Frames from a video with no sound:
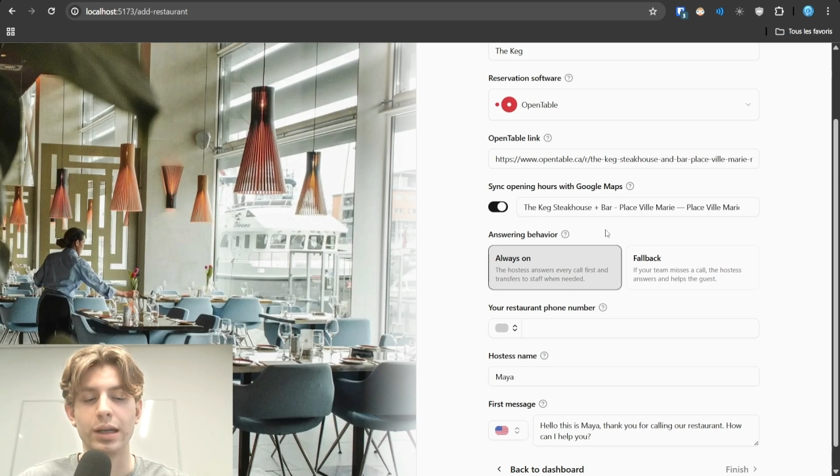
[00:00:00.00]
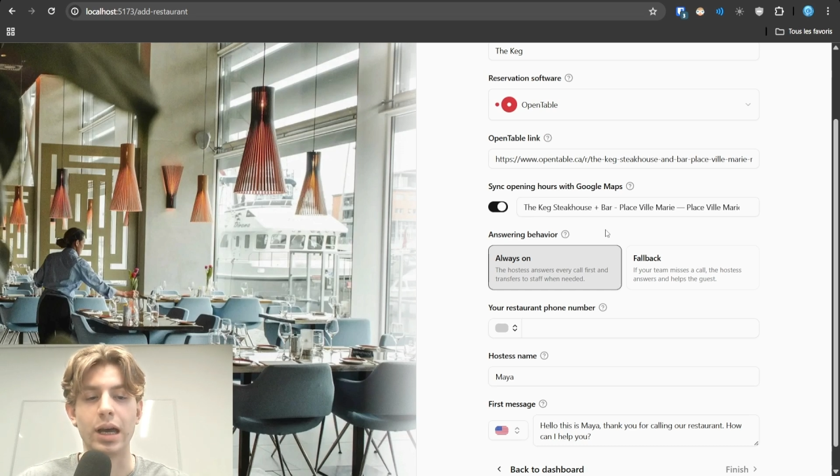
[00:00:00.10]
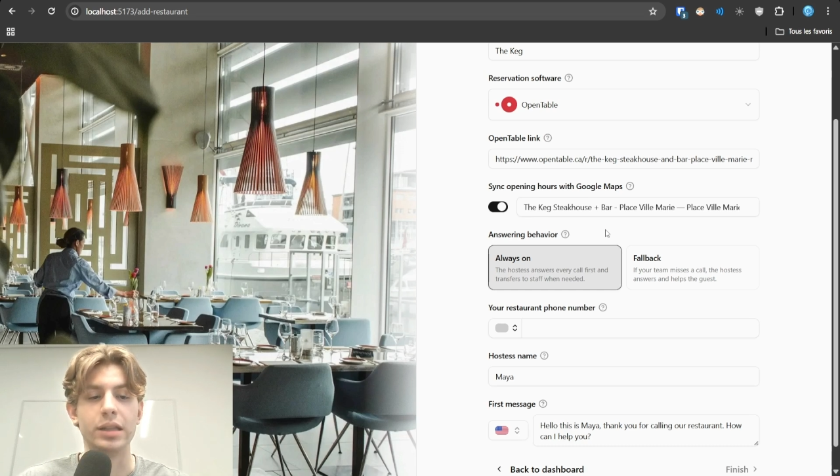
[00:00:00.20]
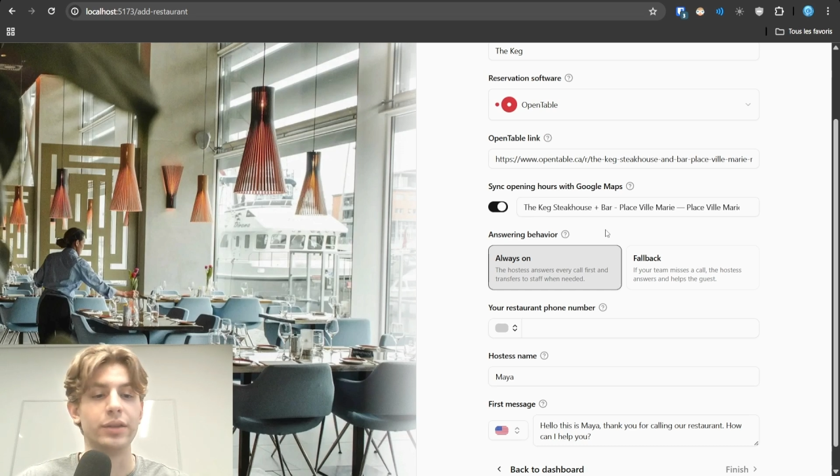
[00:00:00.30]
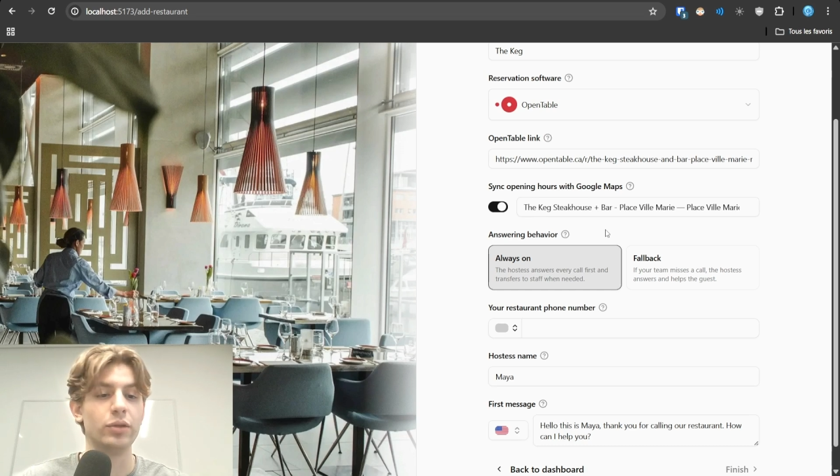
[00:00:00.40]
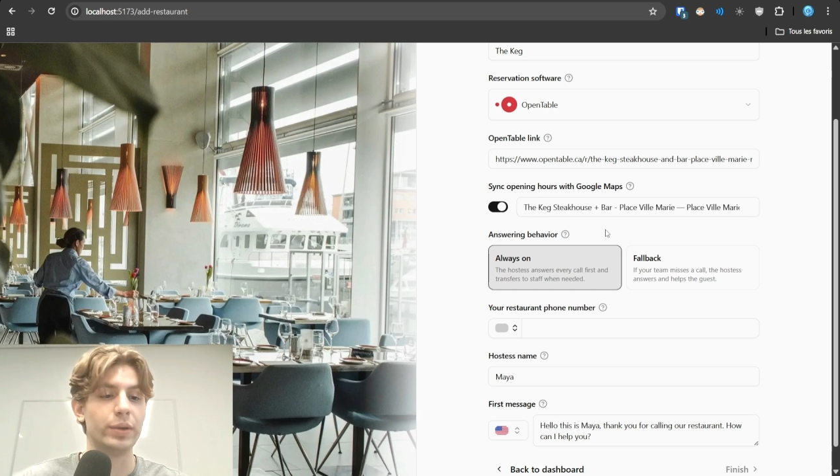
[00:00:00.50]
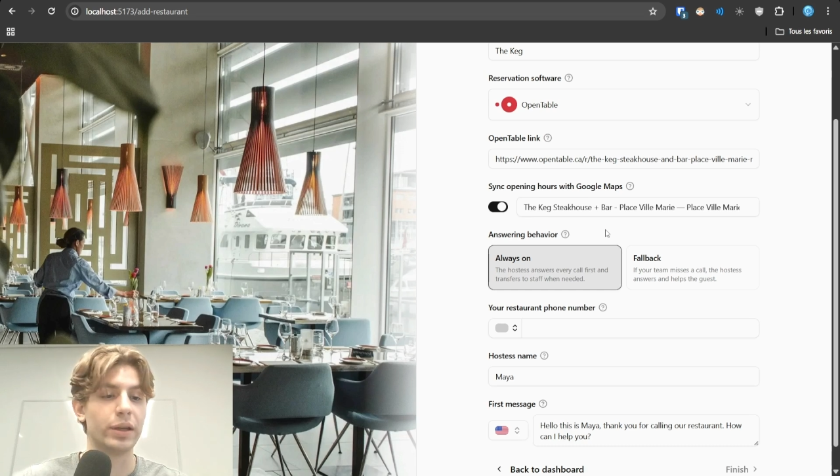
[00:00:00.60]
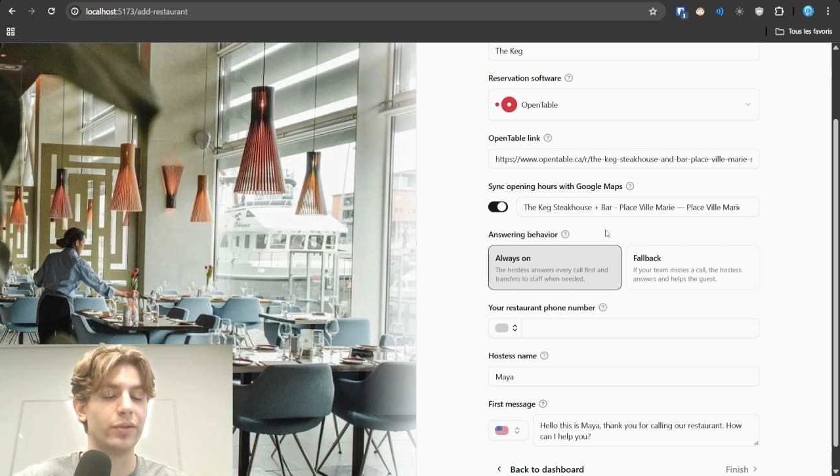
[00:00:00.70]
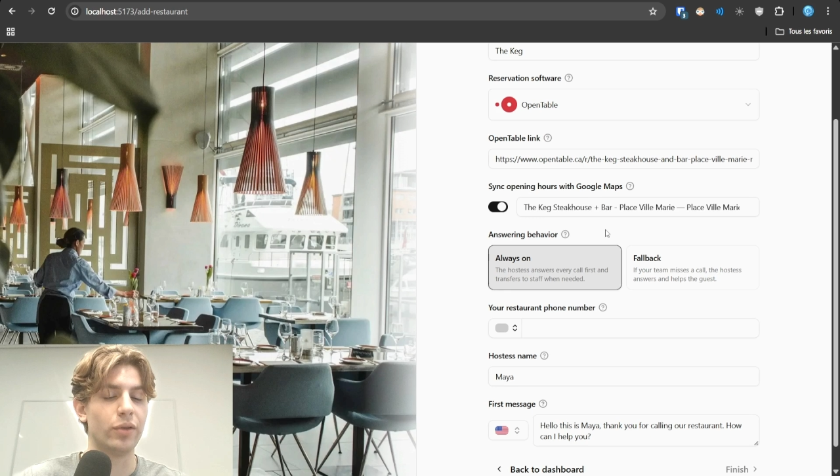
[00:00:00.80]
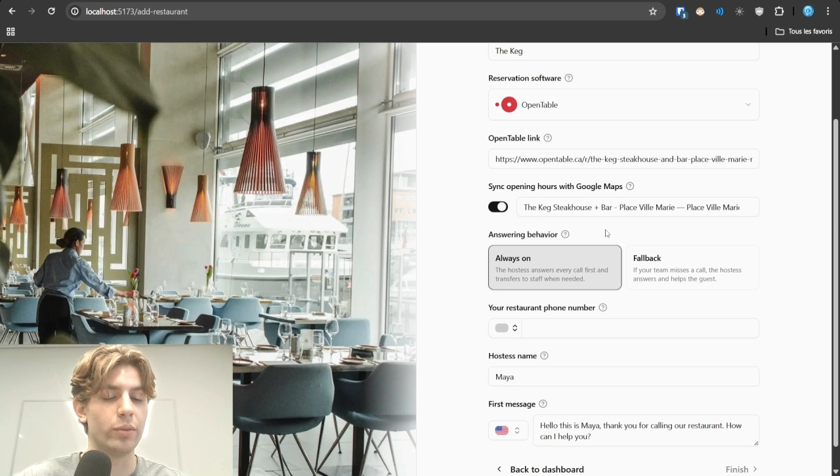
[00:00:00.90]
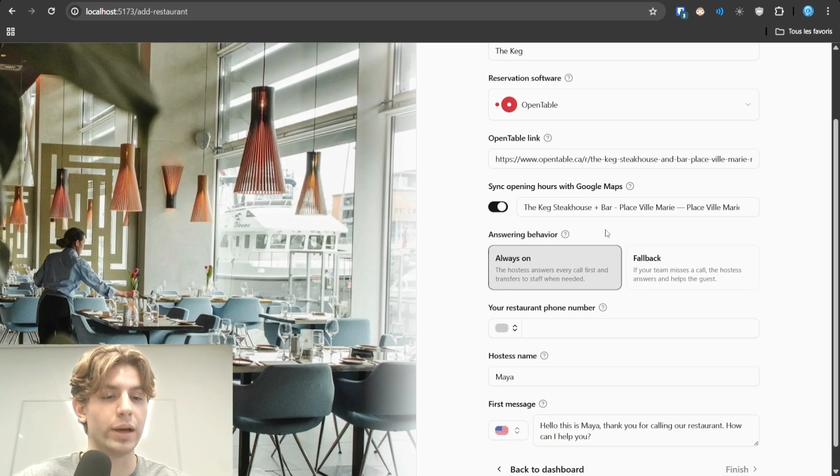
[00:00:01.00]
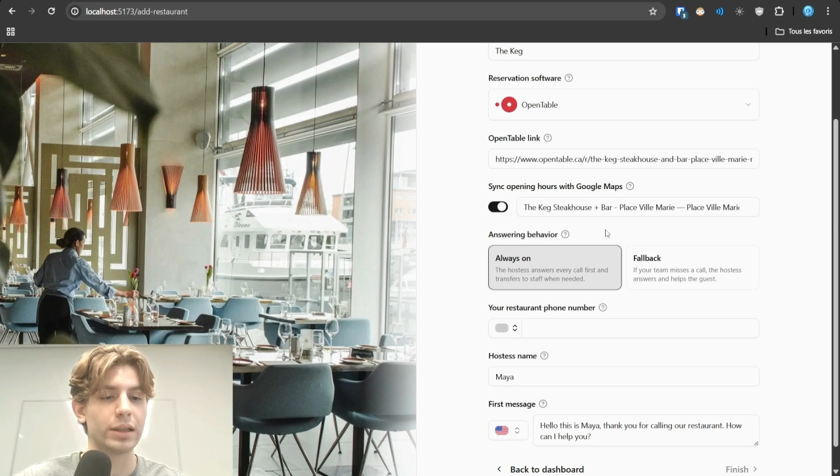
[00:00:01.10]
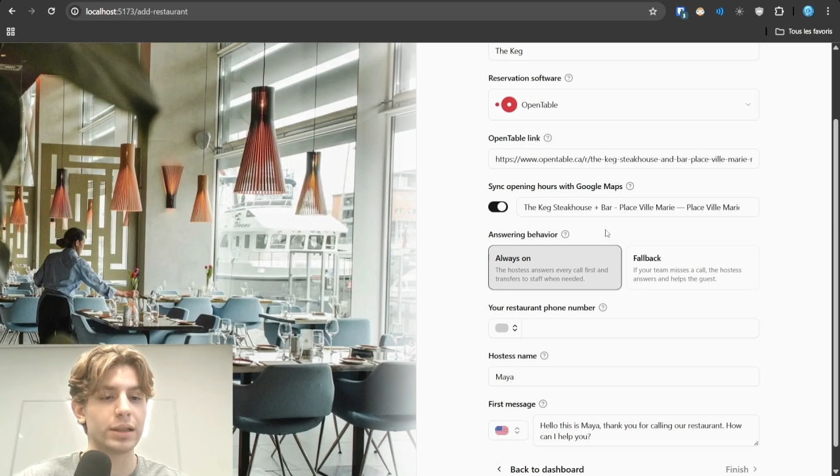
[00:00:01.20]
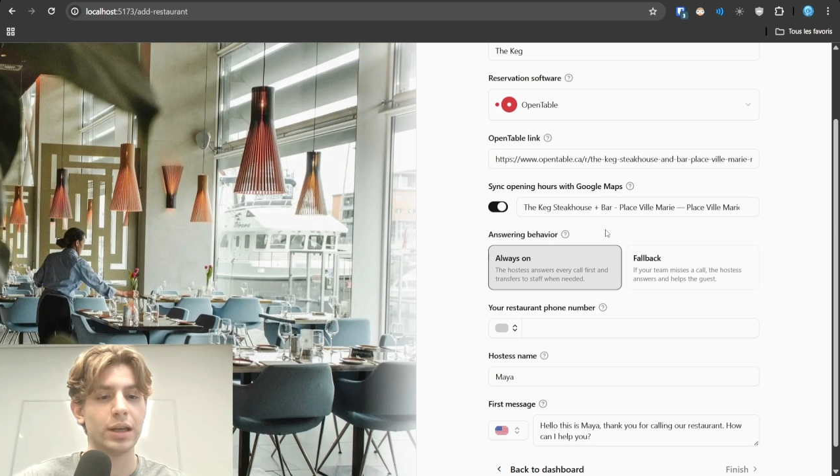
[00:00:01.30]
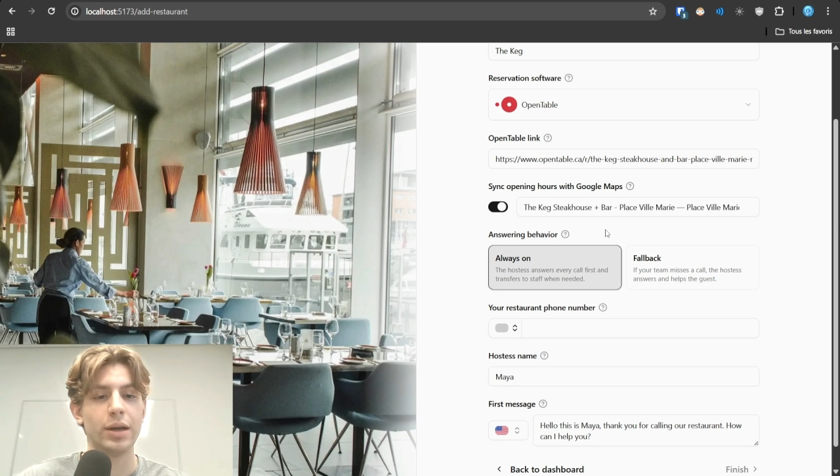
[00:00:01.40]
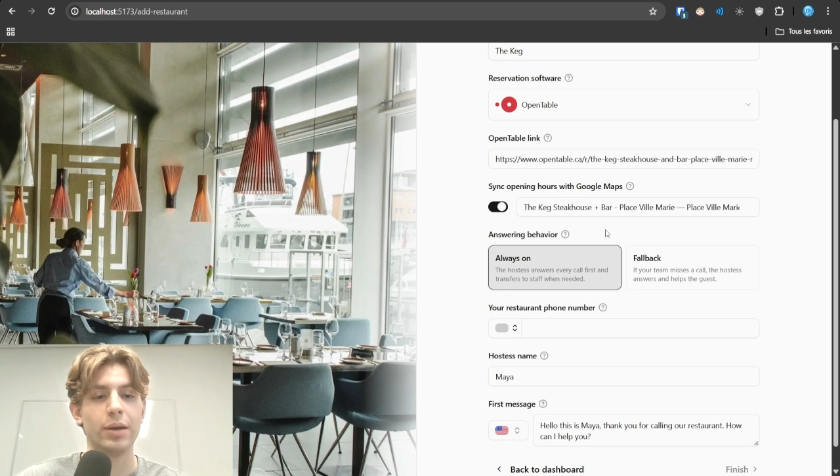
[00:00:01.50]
And if you pick Fallback,